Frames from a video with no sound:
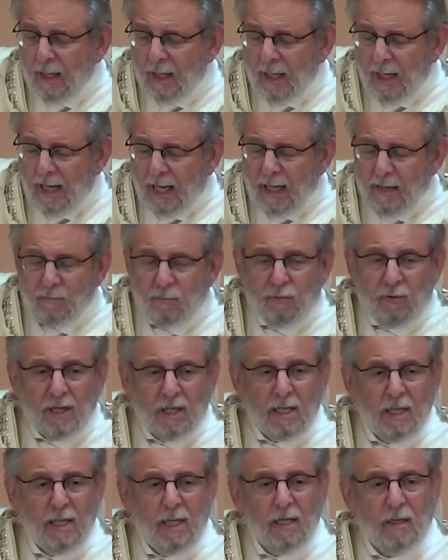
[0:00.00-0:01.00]
And
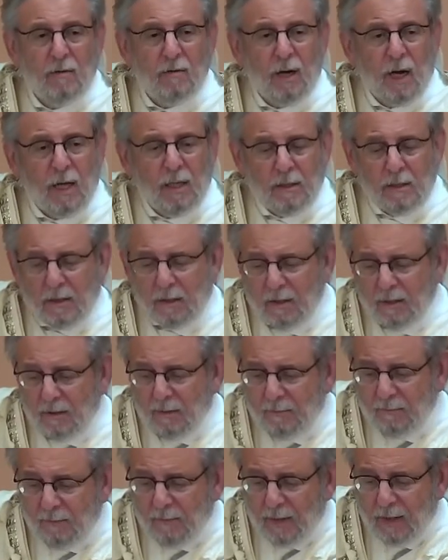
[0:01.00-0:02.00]
Brittany
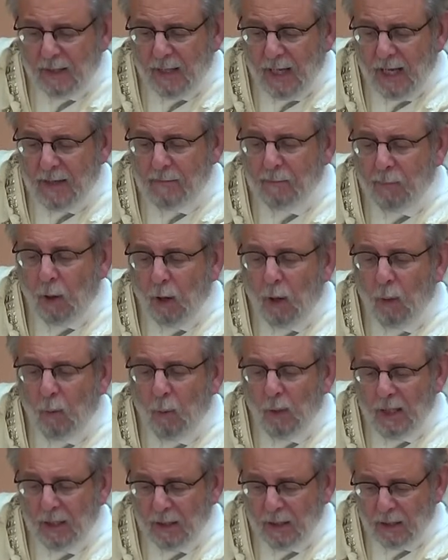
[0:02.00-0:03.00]
Griner and Paul
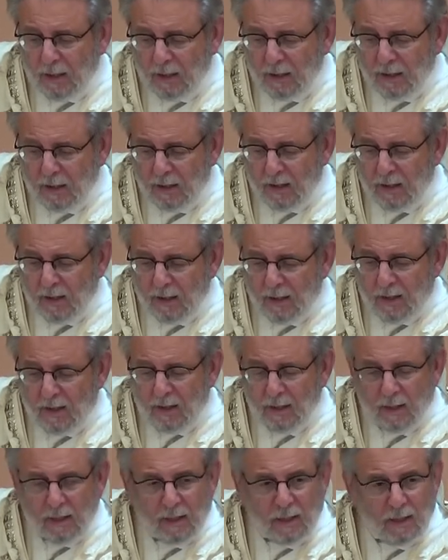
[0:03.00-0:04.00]
Whelan
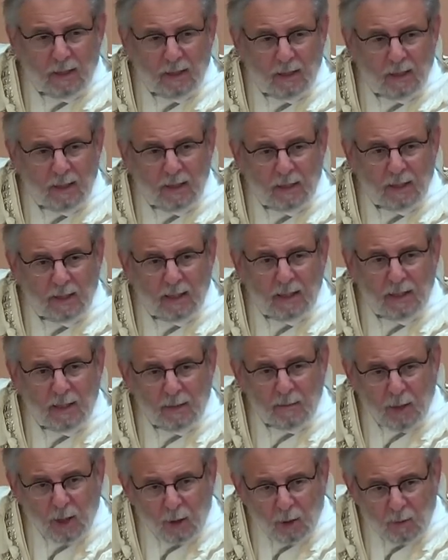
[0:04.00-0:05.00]
can come
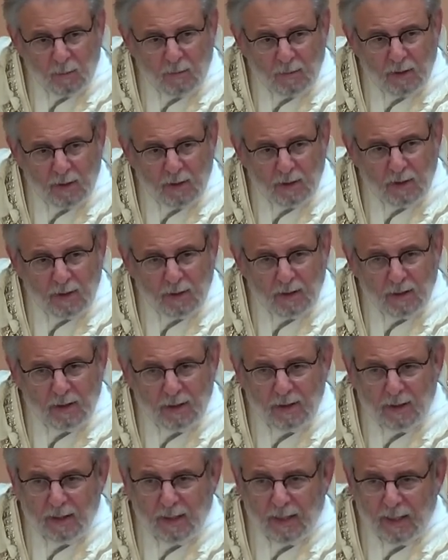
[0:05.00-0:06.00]
home
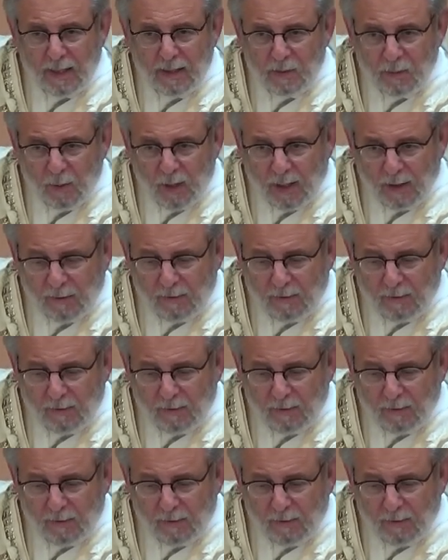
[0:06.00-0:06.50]
as well.